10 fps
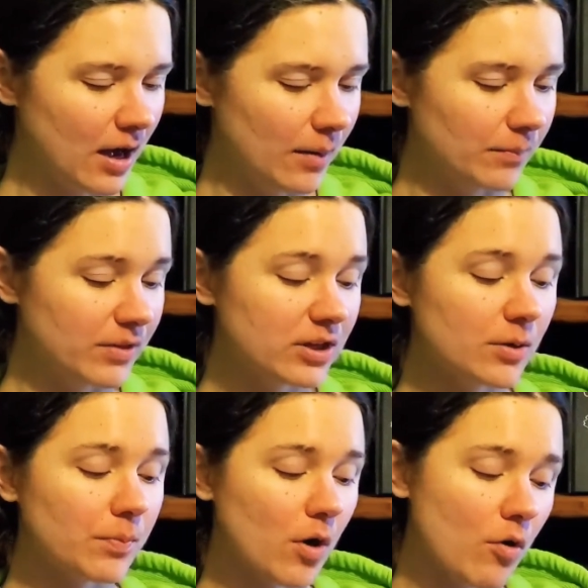Um, then
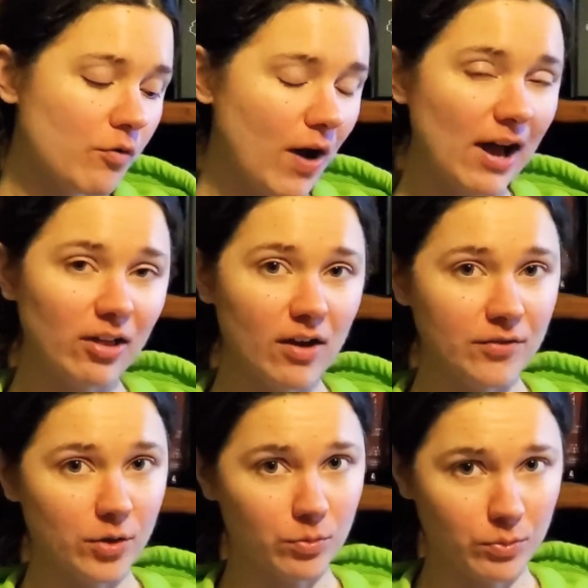your profile
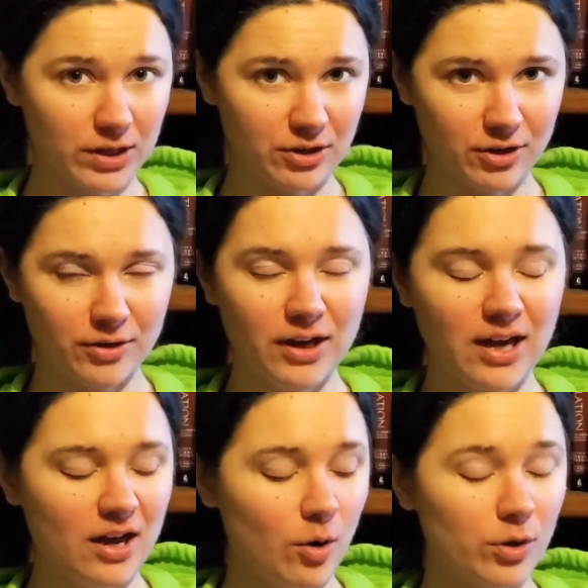of your reader
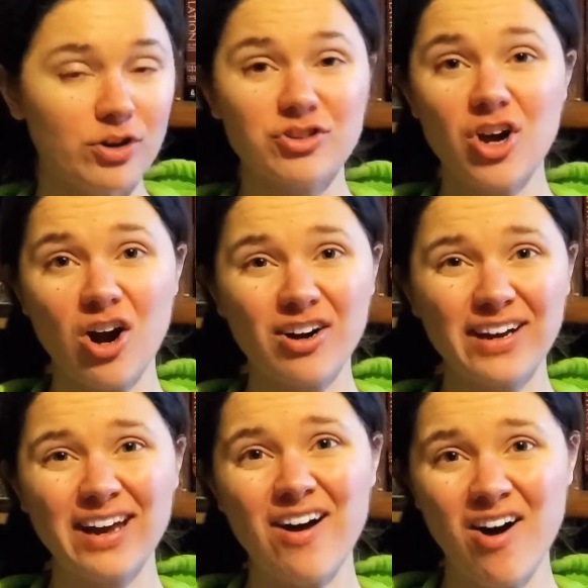or your
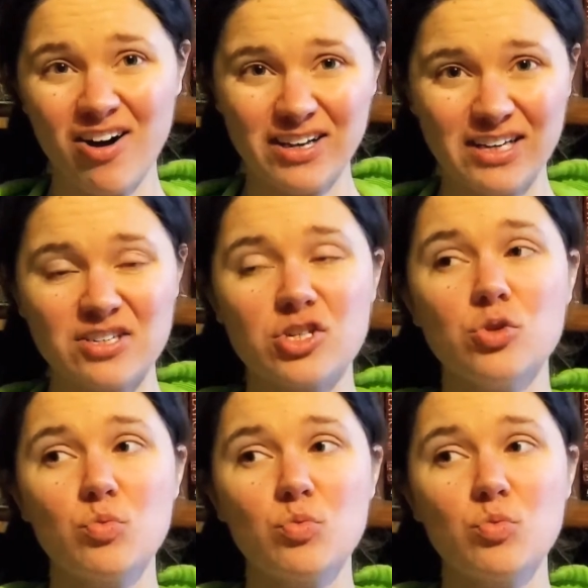target audience.